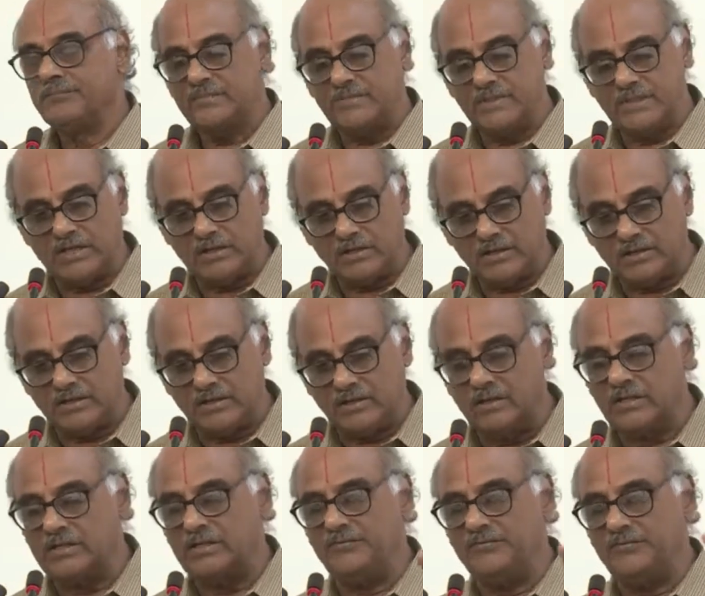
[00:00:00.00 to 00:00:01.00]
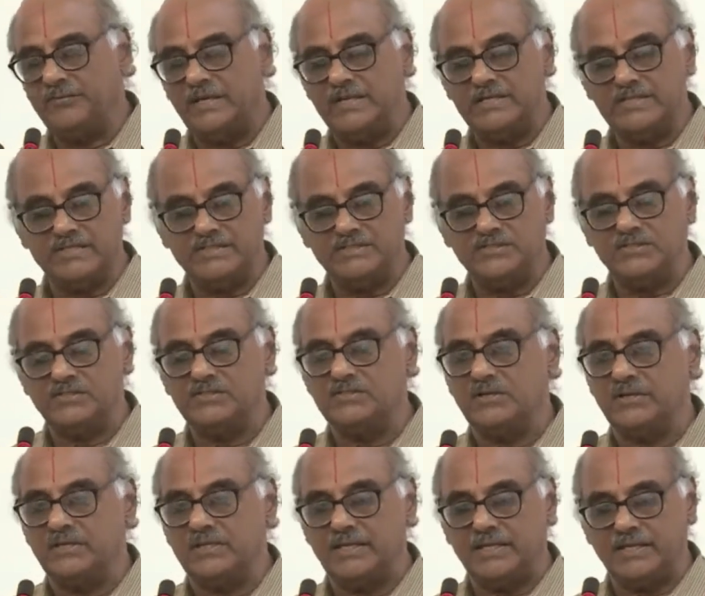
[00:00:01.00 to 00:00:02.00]
There are a lot of agencies
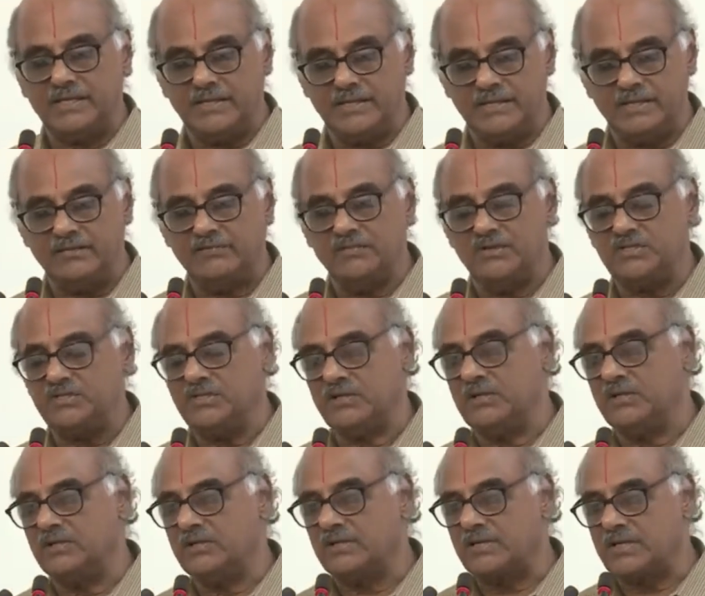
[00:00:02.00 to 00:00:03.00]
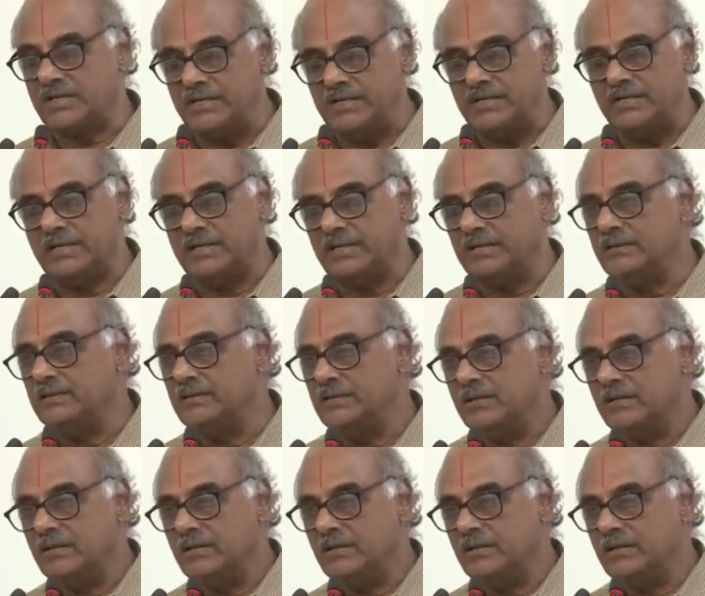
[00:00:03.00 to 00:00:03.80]
are there, Indian version of India.